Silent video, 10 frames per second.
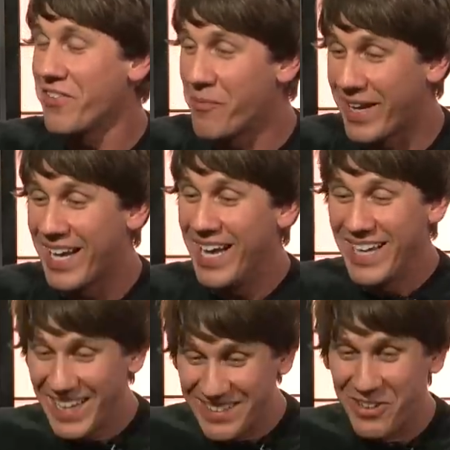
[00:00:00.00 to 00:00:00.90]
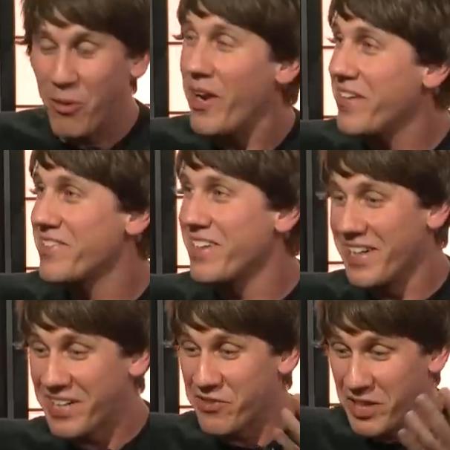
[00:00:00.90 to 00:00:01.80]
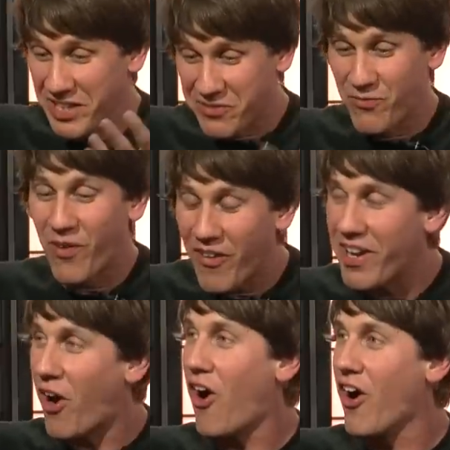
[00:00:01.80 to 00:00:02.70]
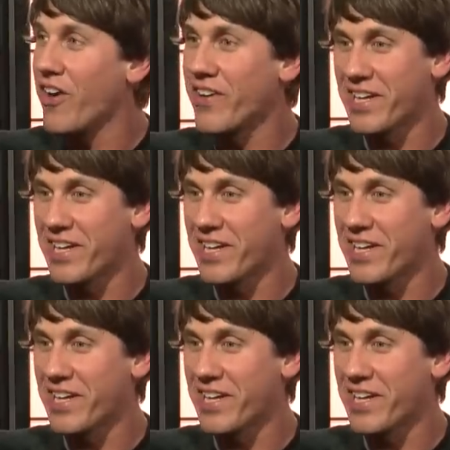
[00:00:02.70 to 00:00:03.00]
And I'm like, it's crazy. Like it's, it's very hard.